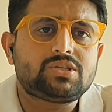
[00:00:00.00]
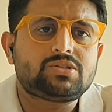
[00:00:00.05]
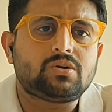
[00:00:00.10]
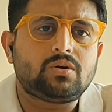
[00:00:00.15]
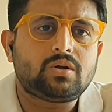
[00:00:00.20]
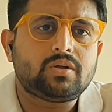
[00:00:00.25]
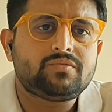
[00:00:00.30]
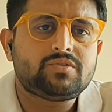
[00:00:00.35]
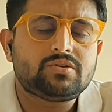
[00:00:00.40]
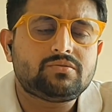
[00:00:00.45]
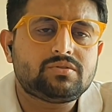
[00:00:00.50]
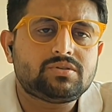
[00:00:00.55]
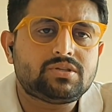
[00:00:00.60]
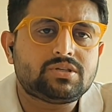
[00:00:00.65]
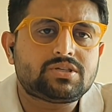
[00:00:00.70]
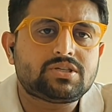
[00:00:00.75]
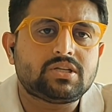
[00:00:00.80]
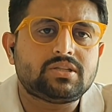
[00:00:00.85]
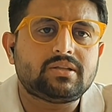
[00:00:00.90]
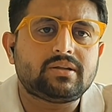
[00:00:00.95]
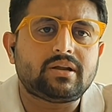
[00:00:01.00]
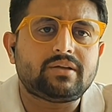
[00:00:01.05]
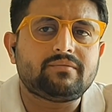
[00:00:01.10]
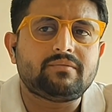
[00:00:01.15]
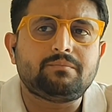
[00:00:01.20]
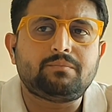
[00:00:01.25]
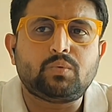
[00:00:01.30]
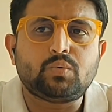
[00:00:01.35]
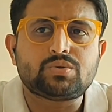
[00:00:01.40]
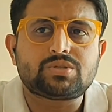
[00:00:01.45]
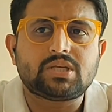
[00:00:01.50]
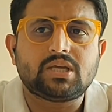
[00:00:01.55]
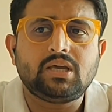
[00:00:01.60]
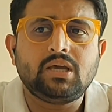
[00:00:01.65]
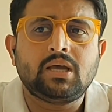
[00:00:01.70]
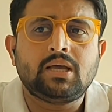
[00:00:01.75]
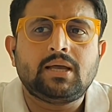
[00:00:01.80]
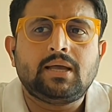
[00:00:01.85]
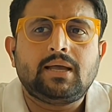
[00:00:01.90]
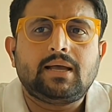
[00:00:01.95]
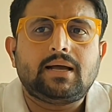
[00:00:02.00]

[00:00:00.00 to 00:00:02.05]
sort of jurisdictions are imposing